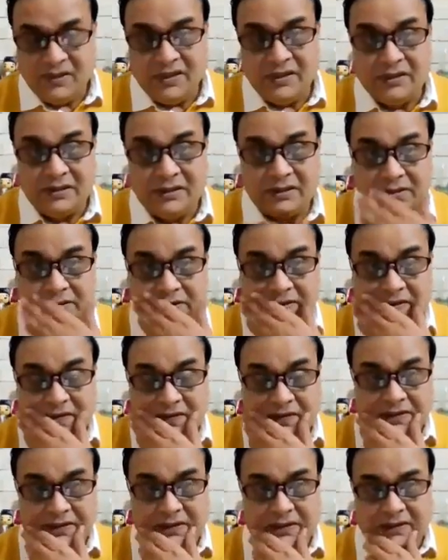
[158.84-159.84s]
in his
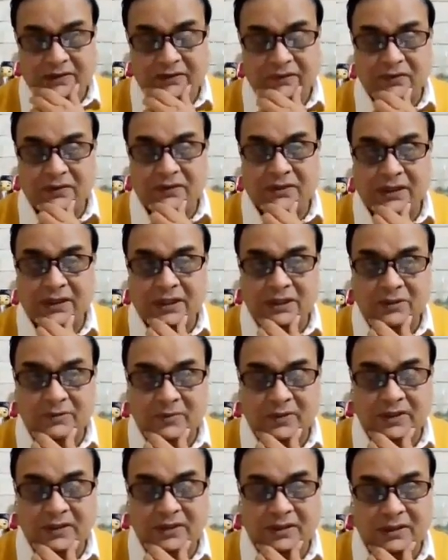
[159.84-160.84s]
country, which has
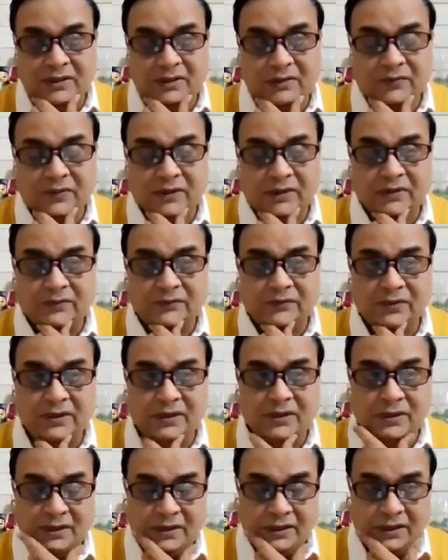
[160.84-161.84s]
been one of
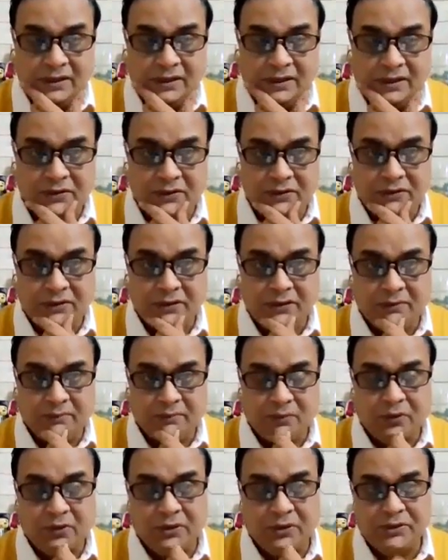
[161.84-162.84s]
the key strategic
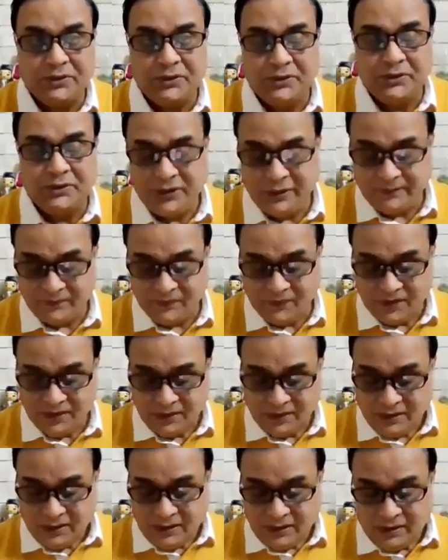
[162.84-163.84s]
priority
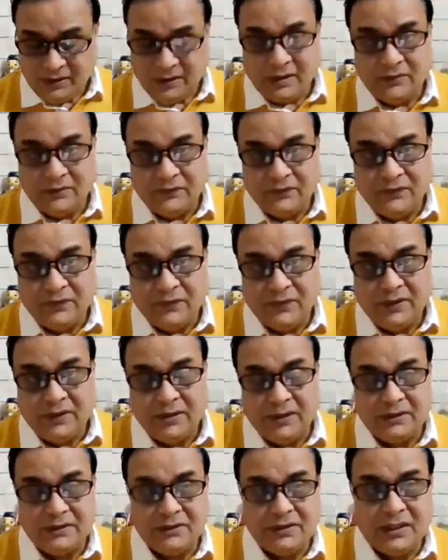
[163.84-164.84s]
of
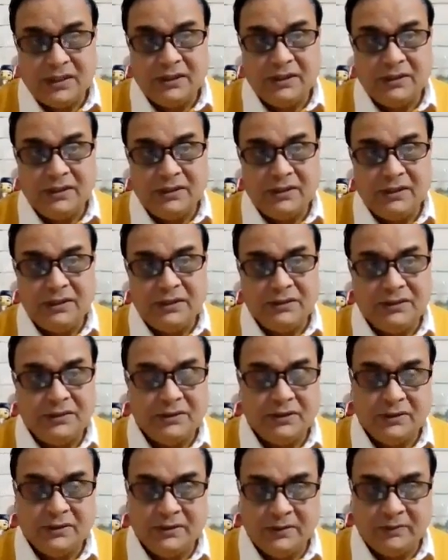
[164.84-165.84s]

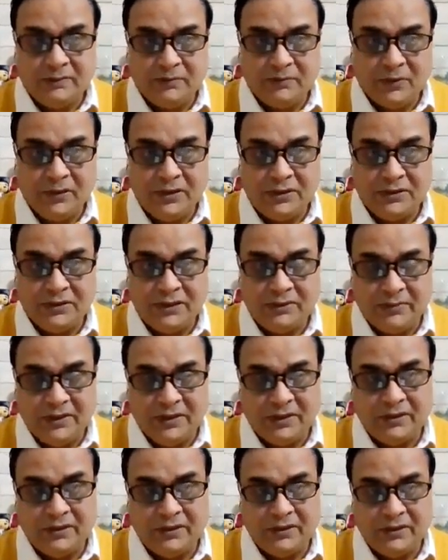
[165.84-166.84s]
Chinese
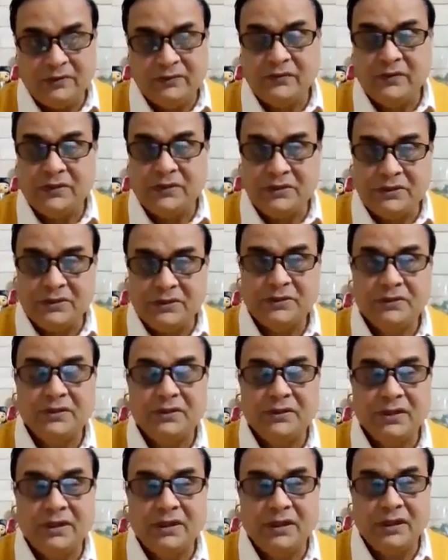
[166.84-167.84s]
policymaker, which
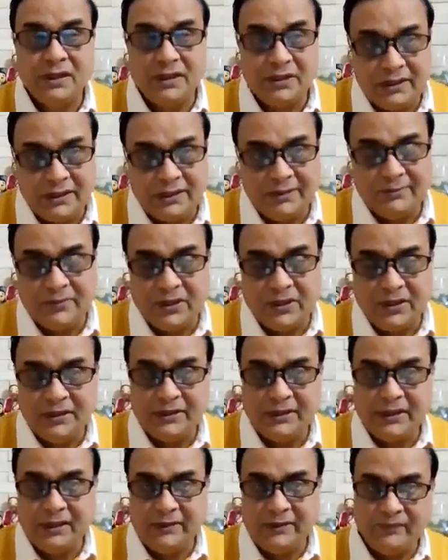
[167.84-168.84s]

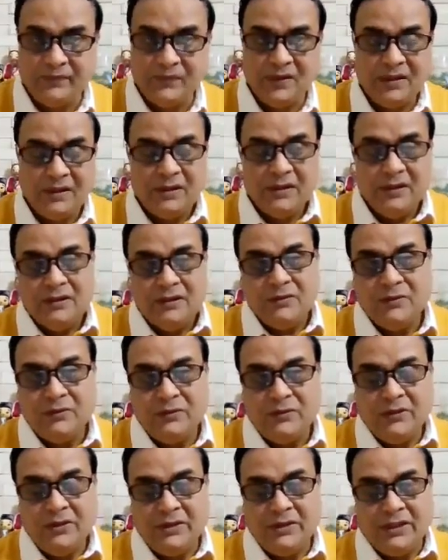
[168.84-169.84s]
enabled them
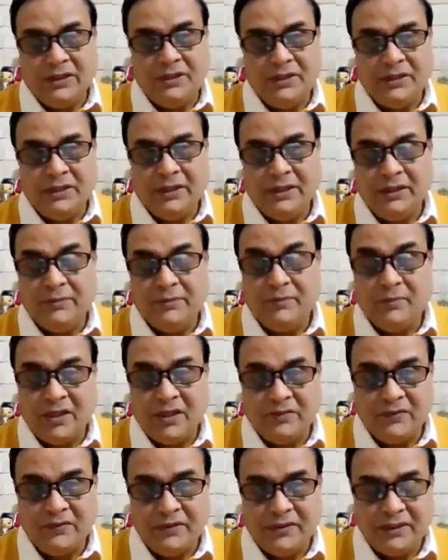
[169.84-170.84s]
to eradicate
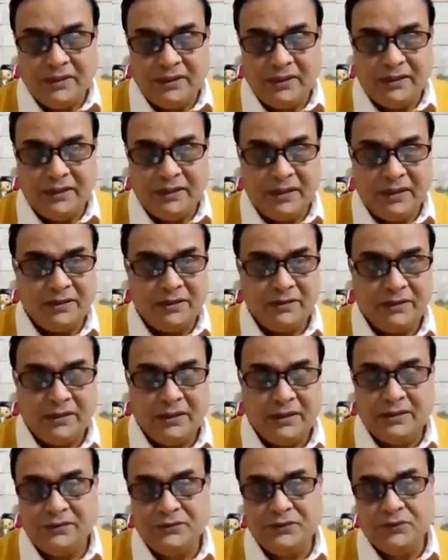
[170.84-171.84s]
poverty. And
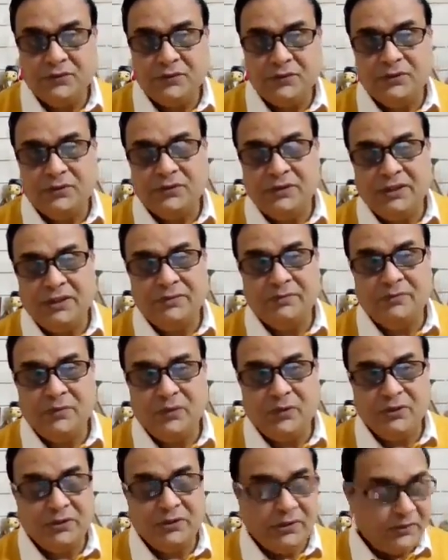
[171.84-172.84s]
as you know, that
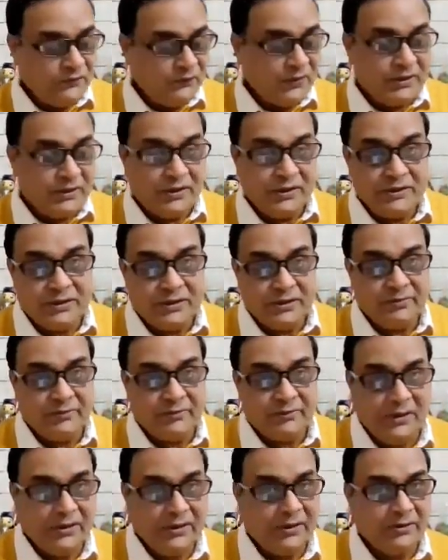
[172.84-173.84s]
more than 100
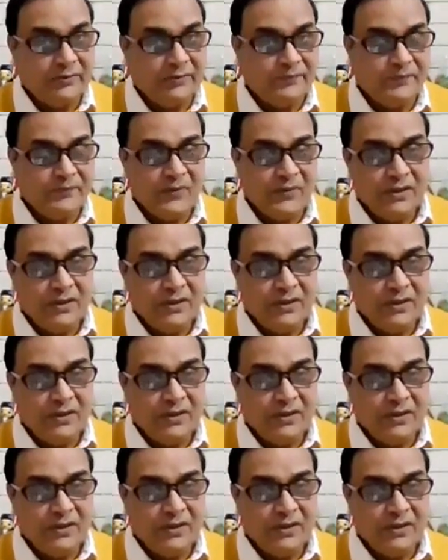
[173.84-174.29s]
million